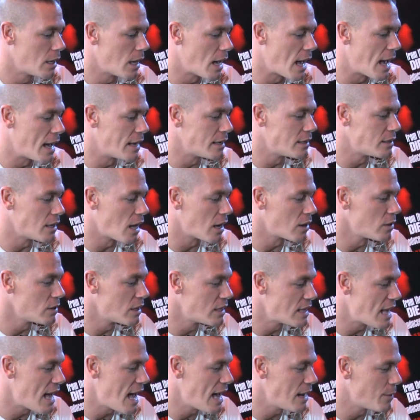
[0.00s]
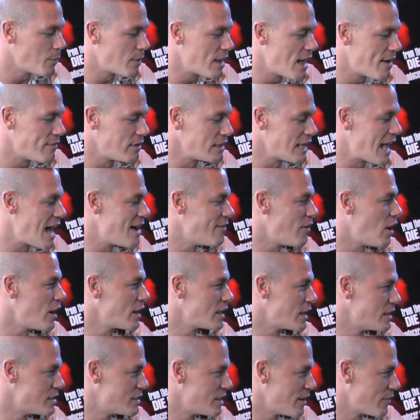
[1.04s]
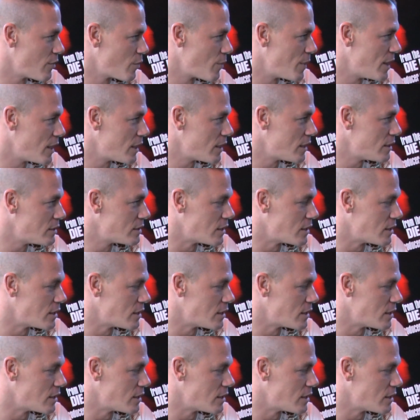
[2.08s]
And not only that, we have a live audience every week.